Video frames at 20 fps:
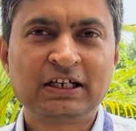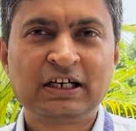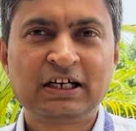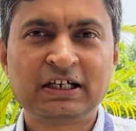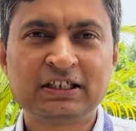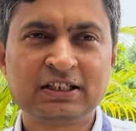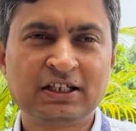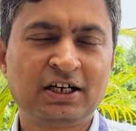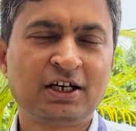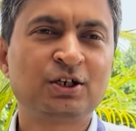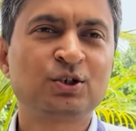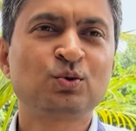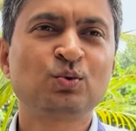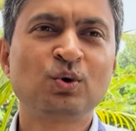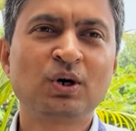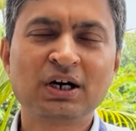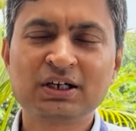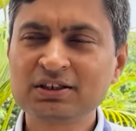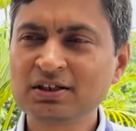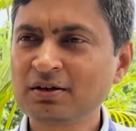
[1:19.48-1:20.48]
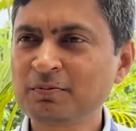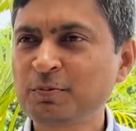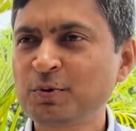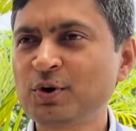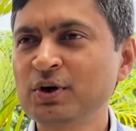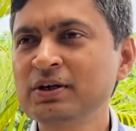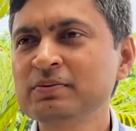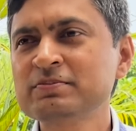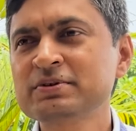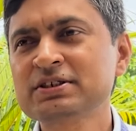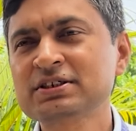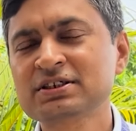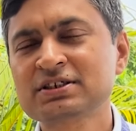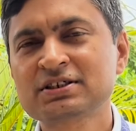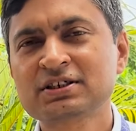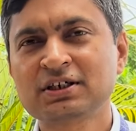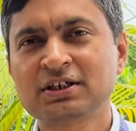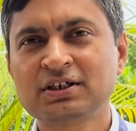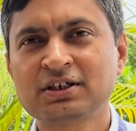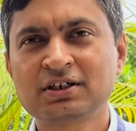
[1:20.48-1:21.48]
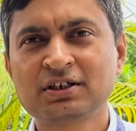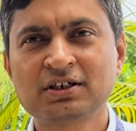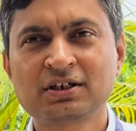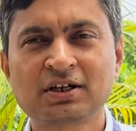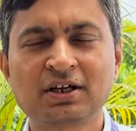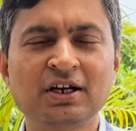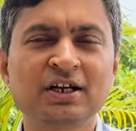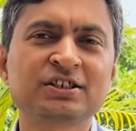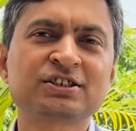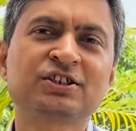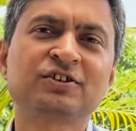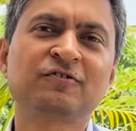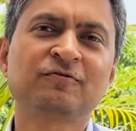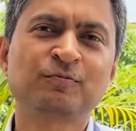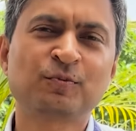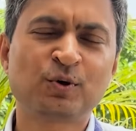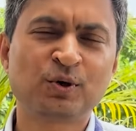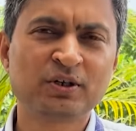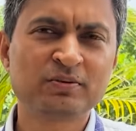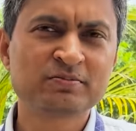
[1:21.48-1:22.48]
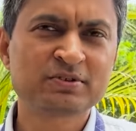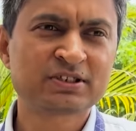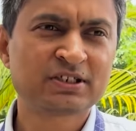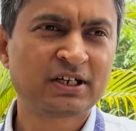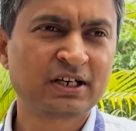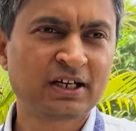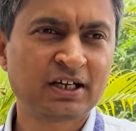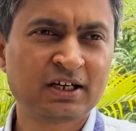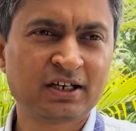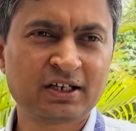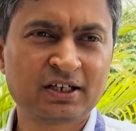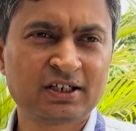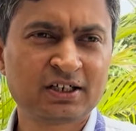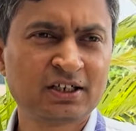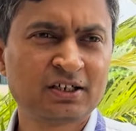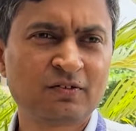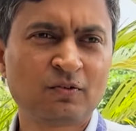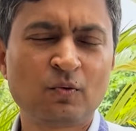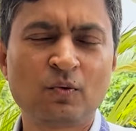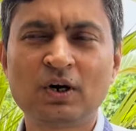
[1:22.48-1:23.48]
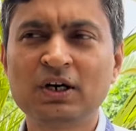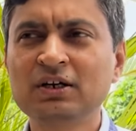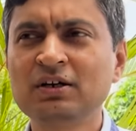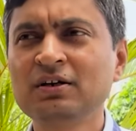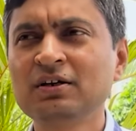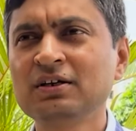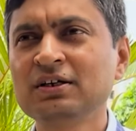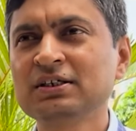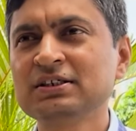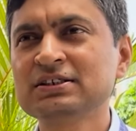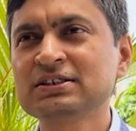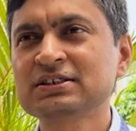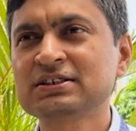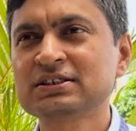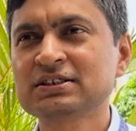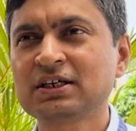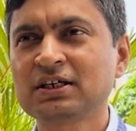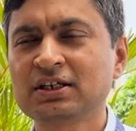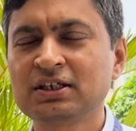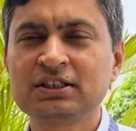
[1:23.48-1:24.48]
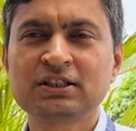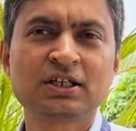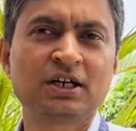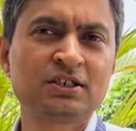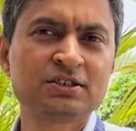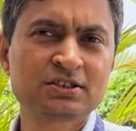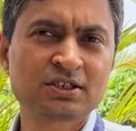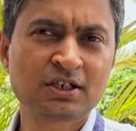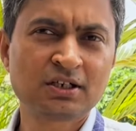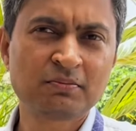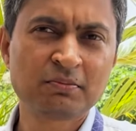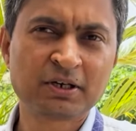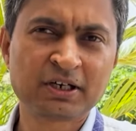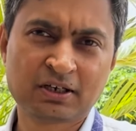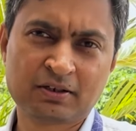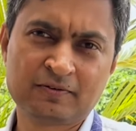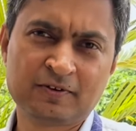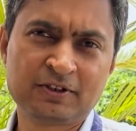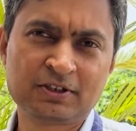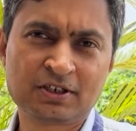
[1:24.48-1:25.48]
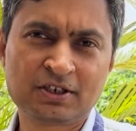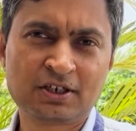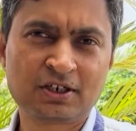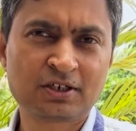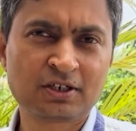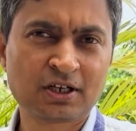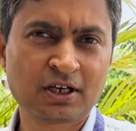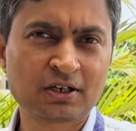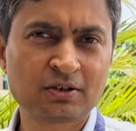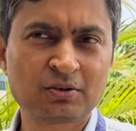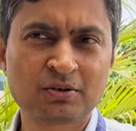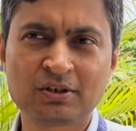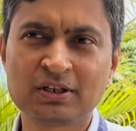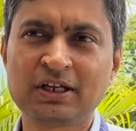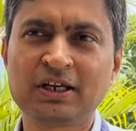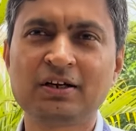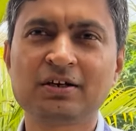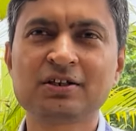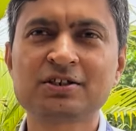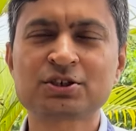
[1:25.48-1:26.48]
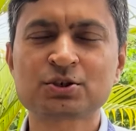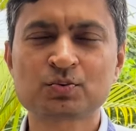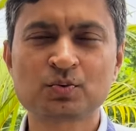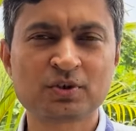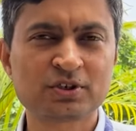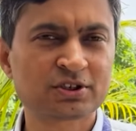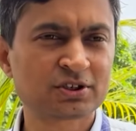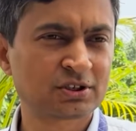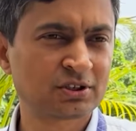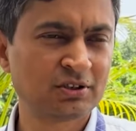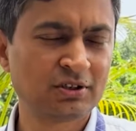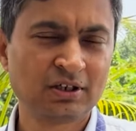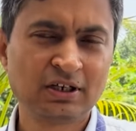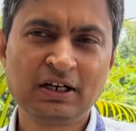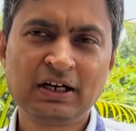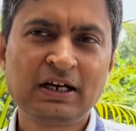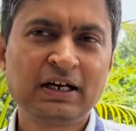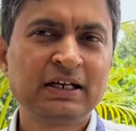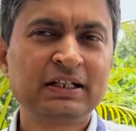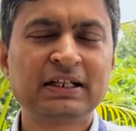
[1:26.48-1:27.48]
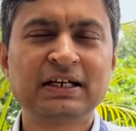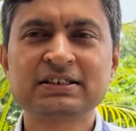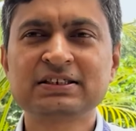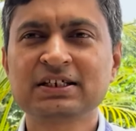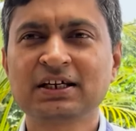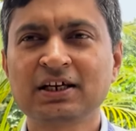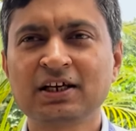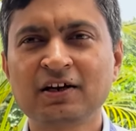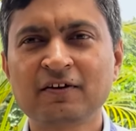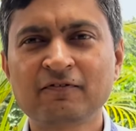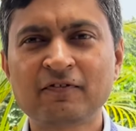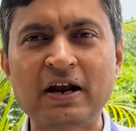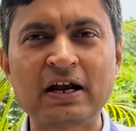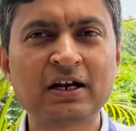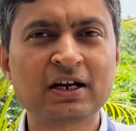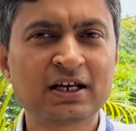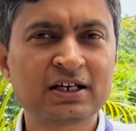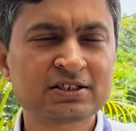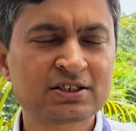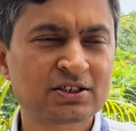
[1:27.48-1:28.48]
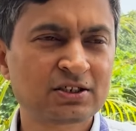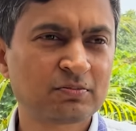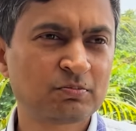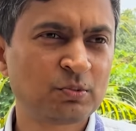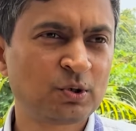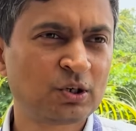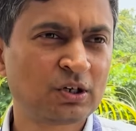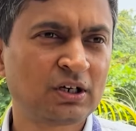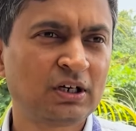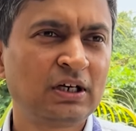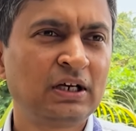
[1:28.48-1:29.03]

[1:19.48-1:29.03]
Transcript: Uh, there are two other poems, uh, collection of poems that I read. One is uh, Gitanjali by Ravindranath Tagore, the English version. Yes. That's again a fantastic book.